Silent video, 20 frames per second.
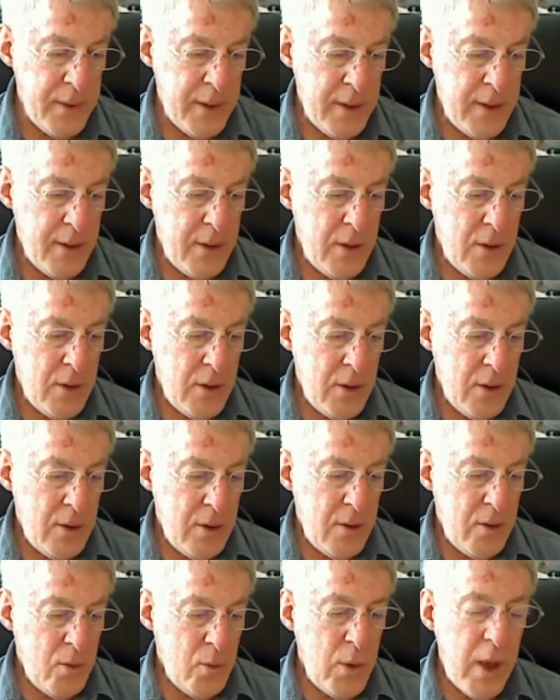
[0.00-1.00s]
we have a
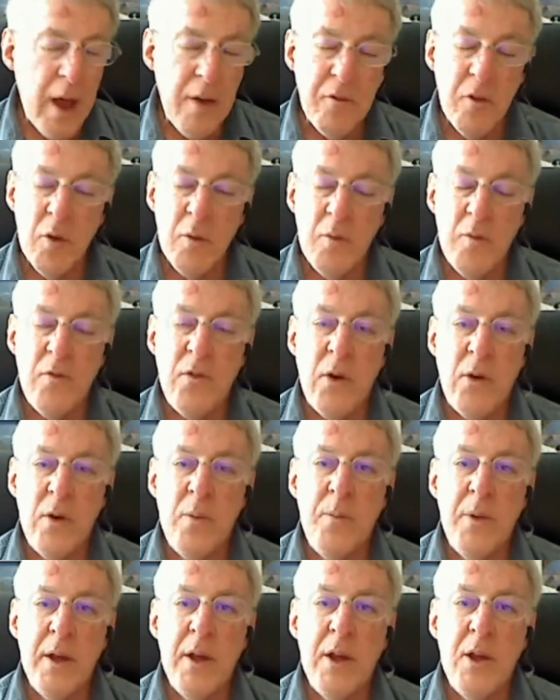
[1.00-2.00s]
very big
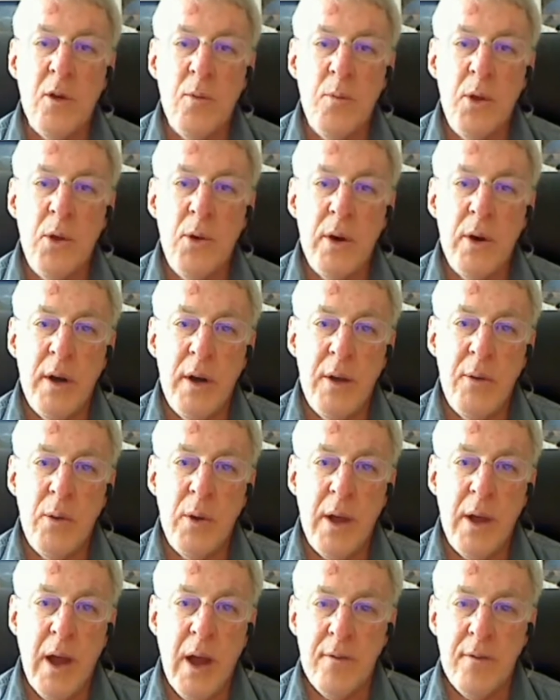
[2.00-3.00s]
community. We haven't
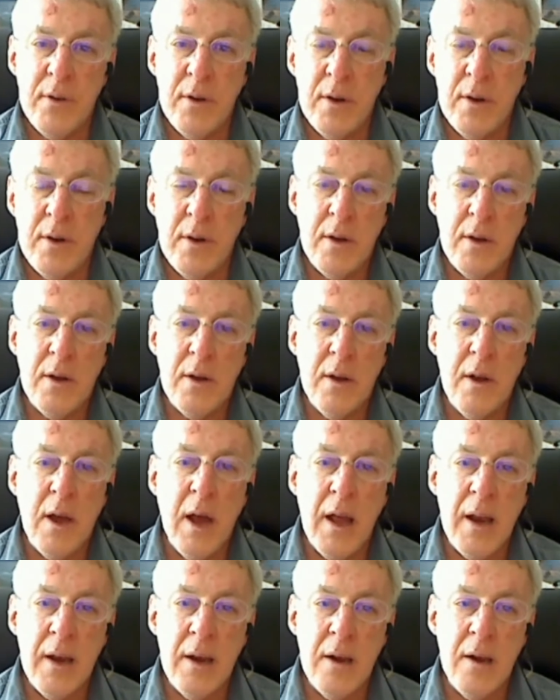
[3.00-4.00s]
gotten
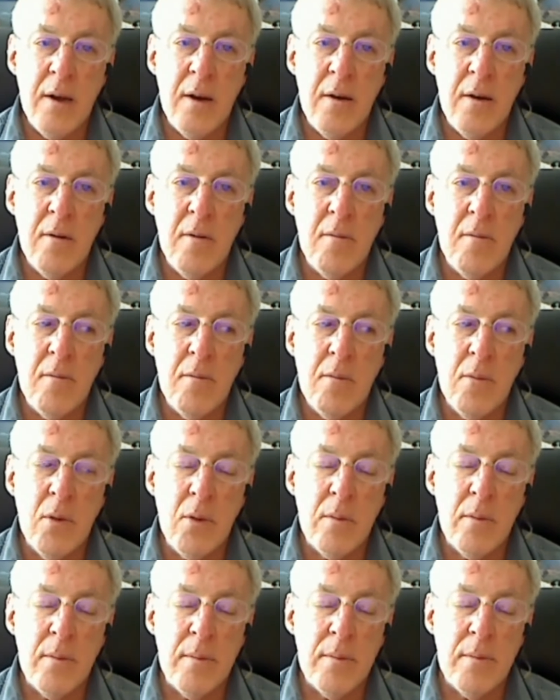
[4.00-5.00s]

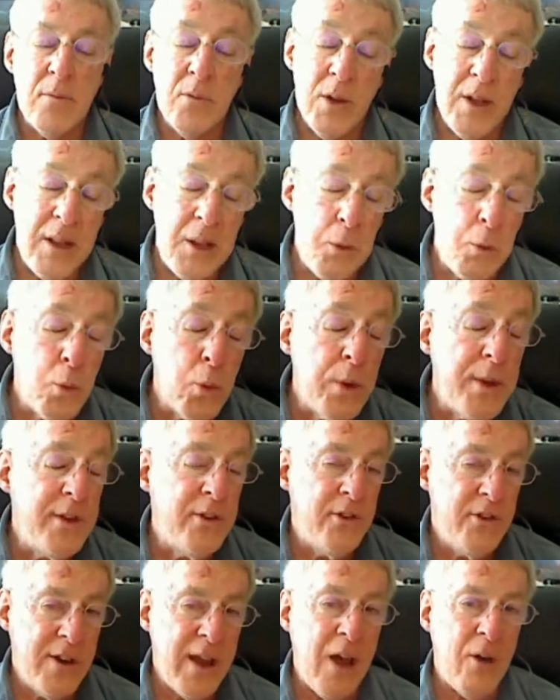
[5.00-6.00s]
really reached out to the
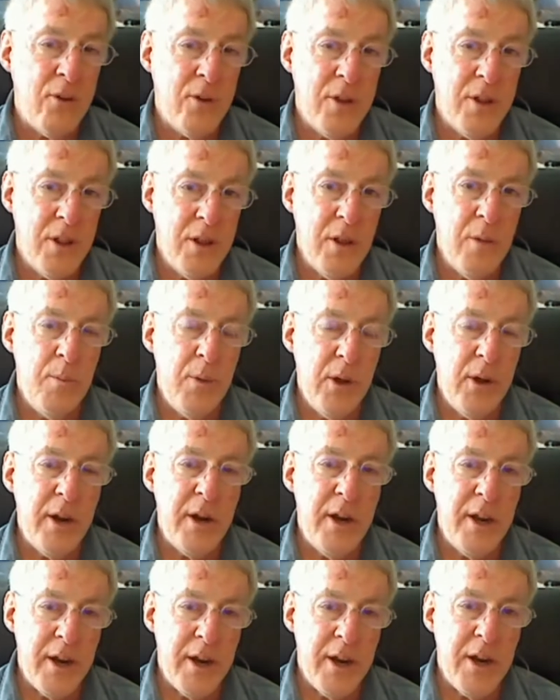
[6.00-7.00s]
community enough
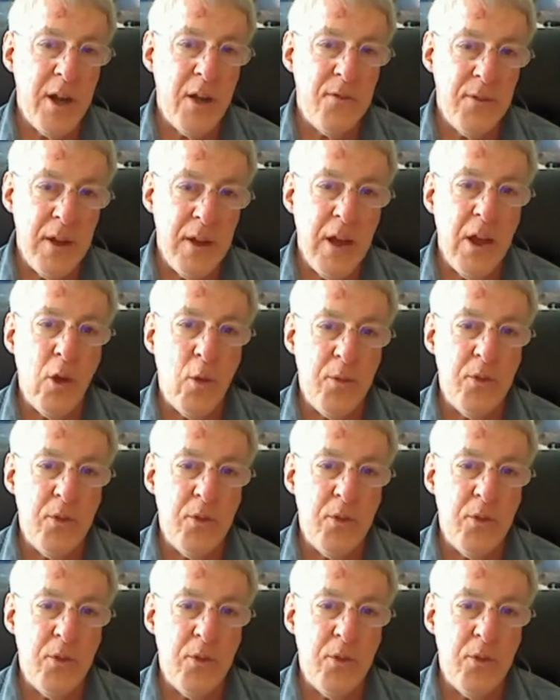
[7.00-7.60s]
to help support